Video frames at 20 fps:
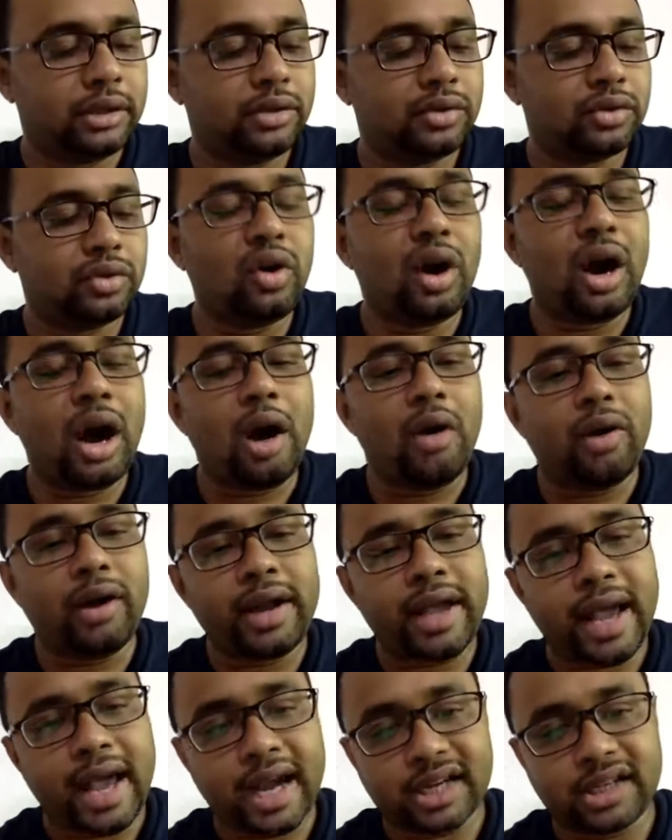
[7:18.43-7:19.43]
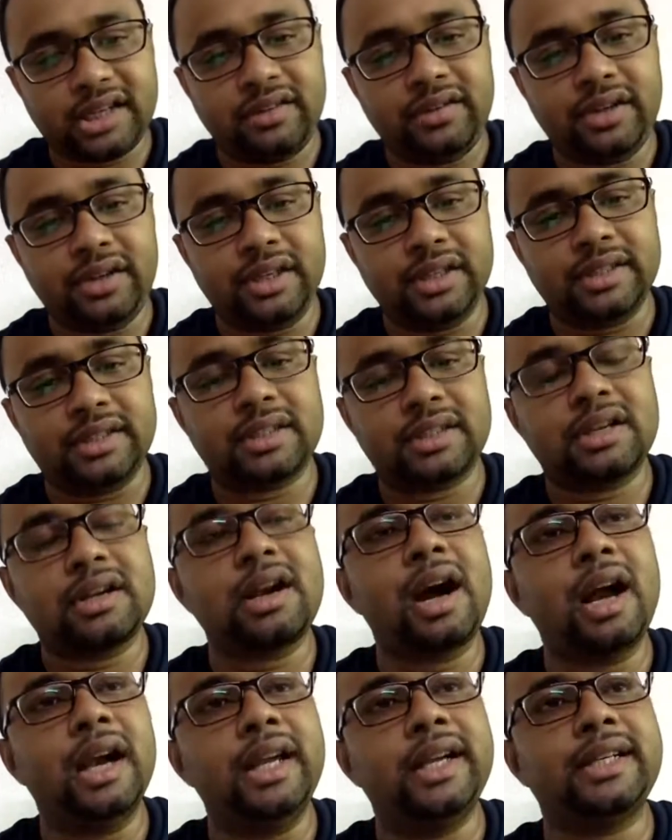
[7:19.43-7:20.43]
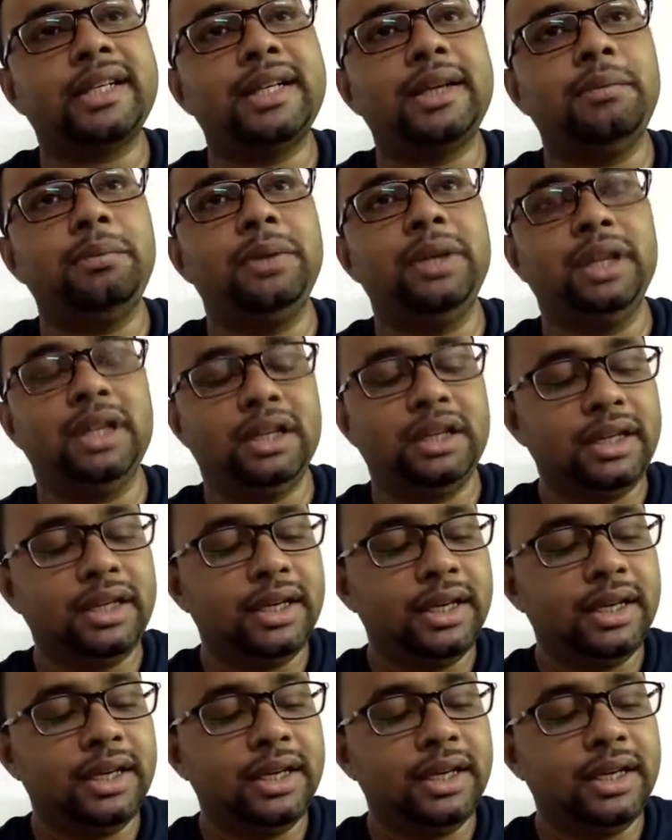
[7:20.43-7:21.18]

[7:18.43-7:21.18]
So our activities collectively